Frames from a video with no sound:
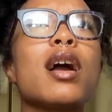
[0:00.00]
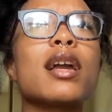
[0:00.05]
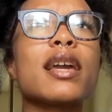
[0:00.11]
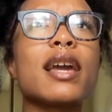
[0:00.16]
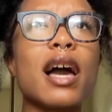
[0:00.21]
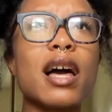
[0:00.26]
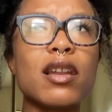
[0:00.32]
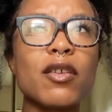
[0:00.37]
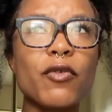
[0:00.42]

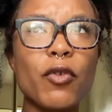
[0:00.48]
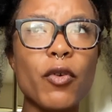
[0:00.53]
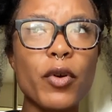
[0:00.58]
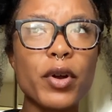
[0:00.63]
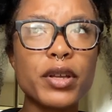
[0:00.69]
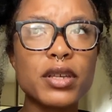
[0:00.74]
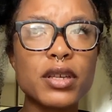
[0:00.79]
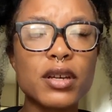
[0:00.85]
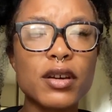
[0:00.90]

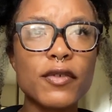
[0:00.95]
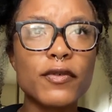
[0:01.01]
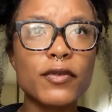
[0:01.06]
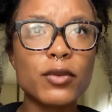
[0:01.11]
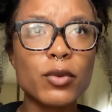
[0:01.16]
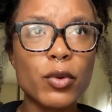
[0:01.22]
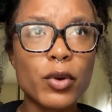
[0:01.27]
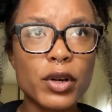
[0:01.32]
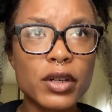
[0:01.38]
California,
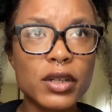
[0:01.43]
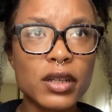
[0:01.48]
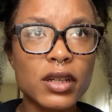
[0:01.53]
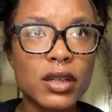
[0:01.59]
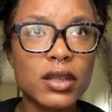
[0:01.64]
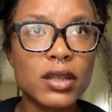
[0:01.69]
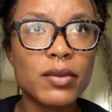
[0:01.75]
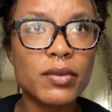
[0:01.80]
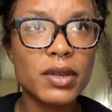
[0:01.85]

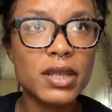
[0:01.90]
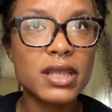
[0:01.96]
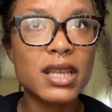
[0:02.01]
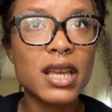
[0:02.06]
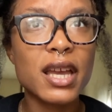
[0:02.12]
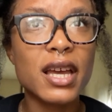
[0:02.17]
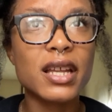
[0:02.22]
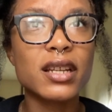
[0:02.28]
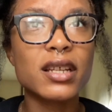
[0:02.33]
Florida,
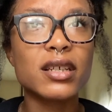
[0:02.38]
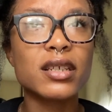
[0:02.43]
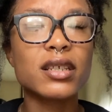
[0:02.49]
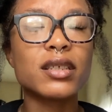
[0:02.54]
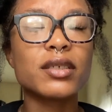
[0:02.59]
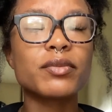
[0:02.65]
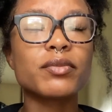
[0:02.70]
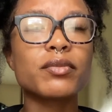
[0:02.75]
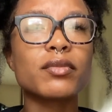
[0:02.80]

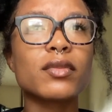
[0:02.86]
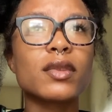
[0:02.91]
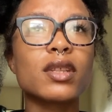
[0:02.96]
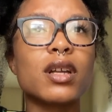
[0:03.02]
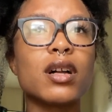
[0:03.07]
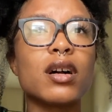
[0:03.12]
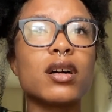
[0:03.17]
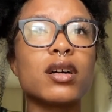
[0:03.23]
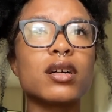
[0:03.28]
Louisiana.
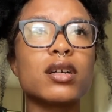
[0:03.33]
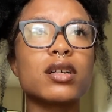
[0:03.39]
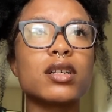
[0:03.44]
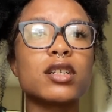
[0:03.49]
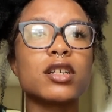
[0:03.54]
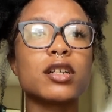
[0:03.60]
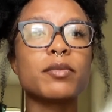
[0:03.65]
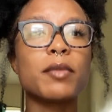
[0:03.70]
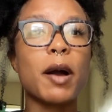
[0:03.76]

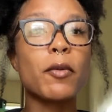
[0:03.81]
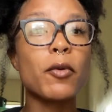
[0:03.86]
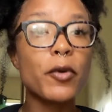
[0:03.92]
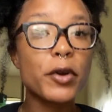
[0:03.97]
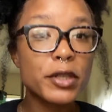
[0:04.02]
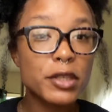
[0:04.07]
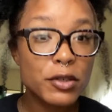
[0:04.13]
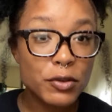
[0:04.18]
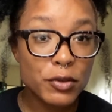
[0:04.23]
Um, I'm
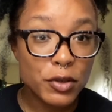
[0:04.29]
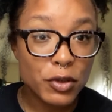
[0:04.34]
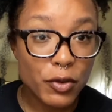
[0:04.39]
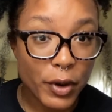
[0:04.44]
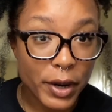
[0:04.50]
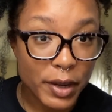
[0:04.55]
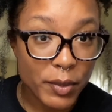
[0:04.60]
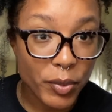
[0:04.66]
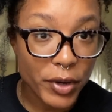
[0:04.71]
going to New
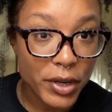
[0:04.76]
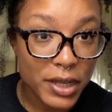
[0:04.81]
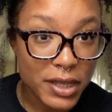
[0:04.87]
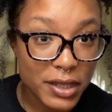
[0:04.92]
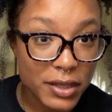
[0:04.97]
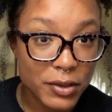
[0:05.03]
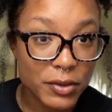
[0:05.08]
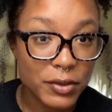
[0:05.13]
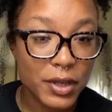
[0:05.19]
York pretty
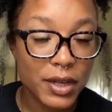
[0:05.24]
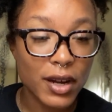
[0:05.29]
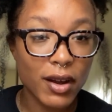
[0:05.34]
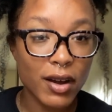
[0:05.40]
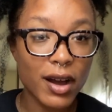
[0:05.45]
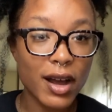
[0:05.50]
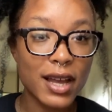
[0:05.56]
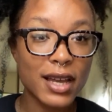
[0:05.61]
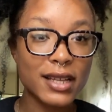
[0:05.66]
soon in
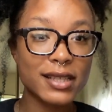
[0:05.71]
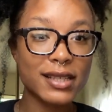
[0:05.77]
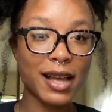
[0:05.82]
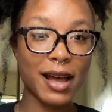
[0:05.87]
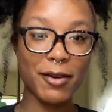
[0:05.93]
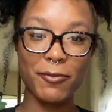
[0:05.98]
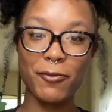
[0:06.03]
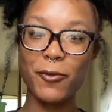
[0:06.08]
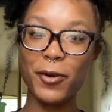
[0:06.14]
August. I
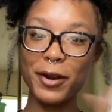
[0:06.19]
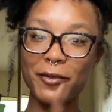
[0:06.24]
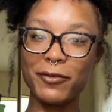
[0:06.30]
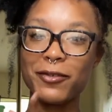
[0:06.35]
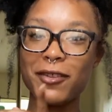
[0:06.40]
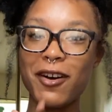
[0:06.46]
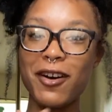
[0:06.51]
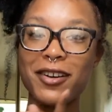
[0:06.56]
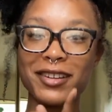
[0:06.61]
want to
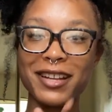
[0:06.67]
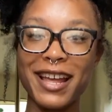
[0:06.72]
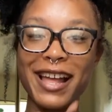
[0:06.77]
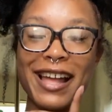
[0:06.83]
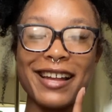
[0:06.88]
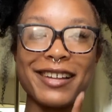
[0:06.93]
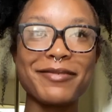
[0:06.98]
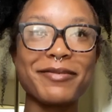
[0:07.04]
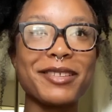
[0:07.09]
vlog
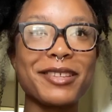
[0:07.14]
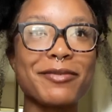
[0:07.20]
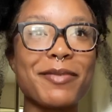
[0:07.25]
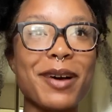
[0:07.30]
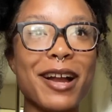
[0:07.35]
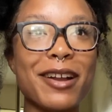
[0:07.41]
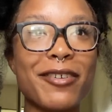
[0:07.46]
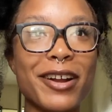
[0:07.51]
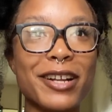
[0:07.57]
that. It's
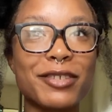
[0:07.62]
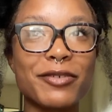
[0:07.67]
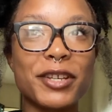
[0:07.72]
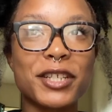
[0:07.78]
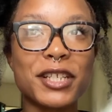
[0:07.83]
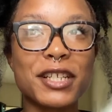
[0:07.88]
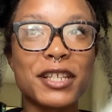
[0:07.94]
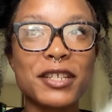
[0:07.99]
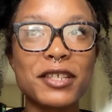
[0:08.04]
my
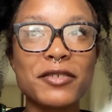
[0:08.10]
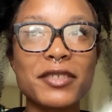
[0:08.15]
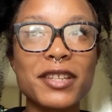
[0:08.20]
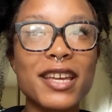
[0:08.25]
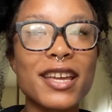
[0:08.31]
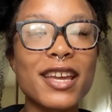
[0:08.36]
graduation gift.